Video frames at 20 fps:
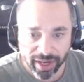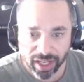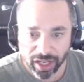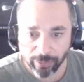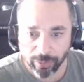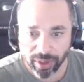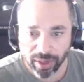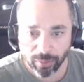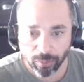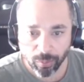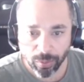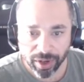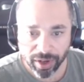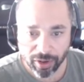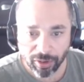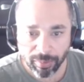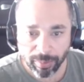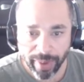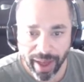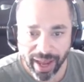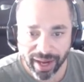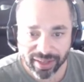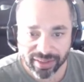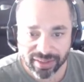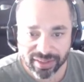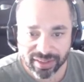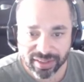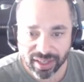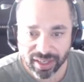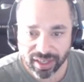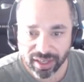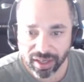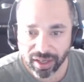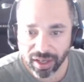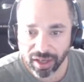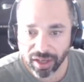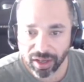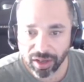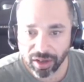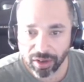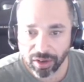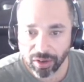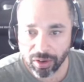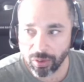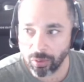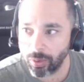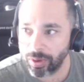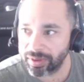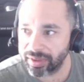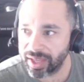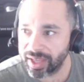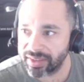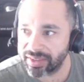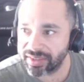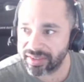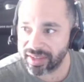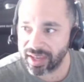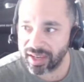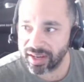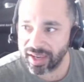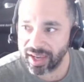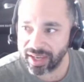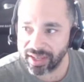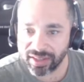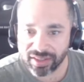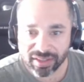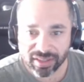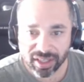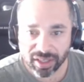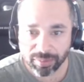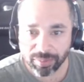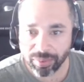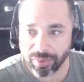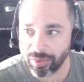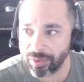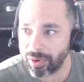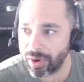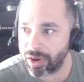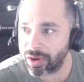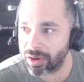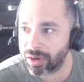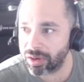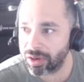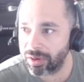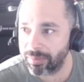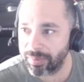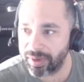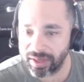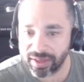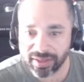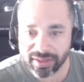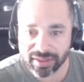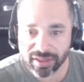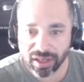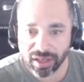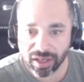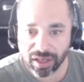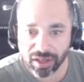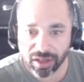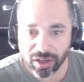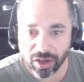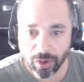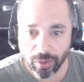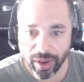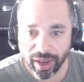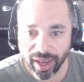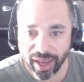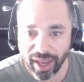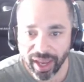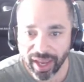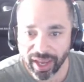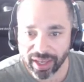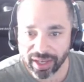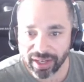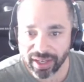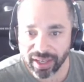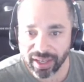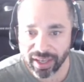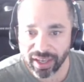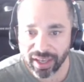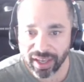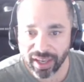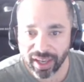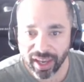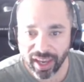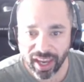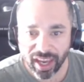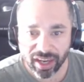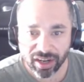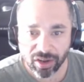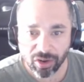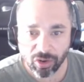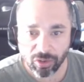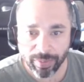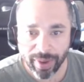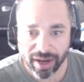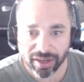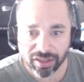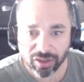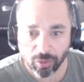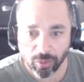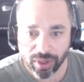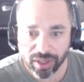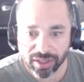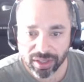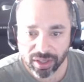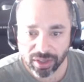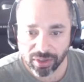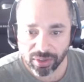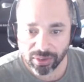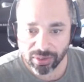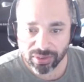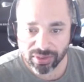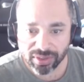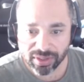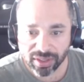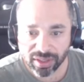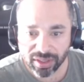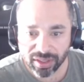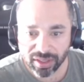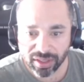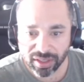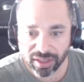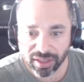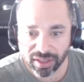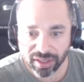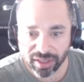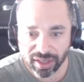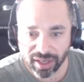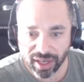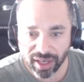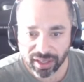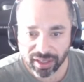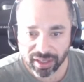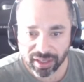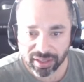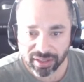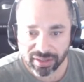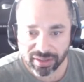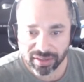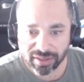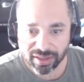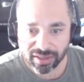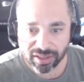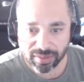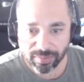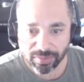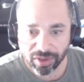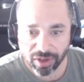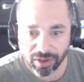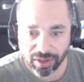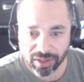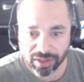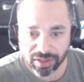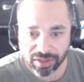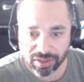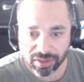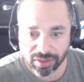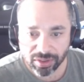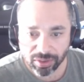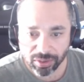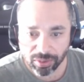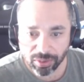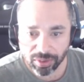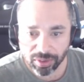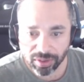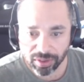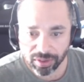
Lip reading: and if we want to go back and see what that set HC program is, go ahead and go back to Windows and then System 32,